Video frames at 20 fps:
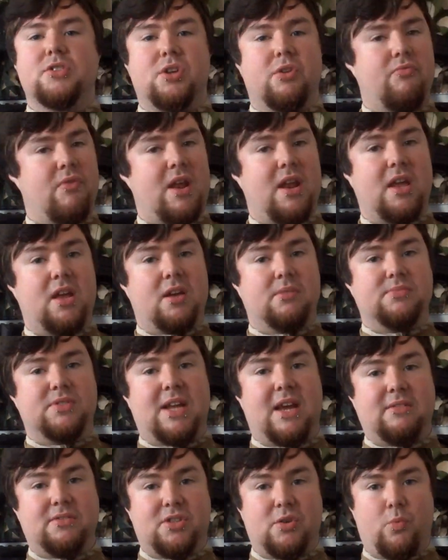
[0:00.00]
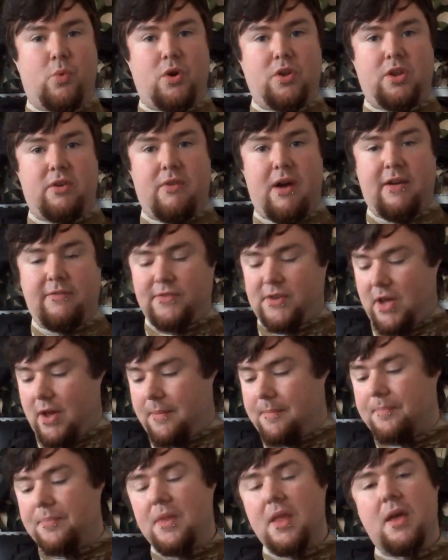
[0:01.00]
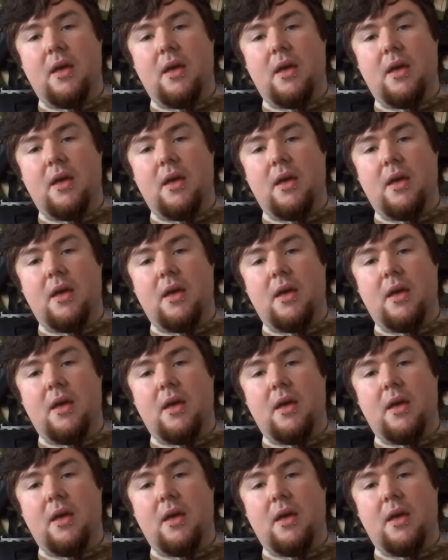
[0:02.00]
So it really comes down to what you're after.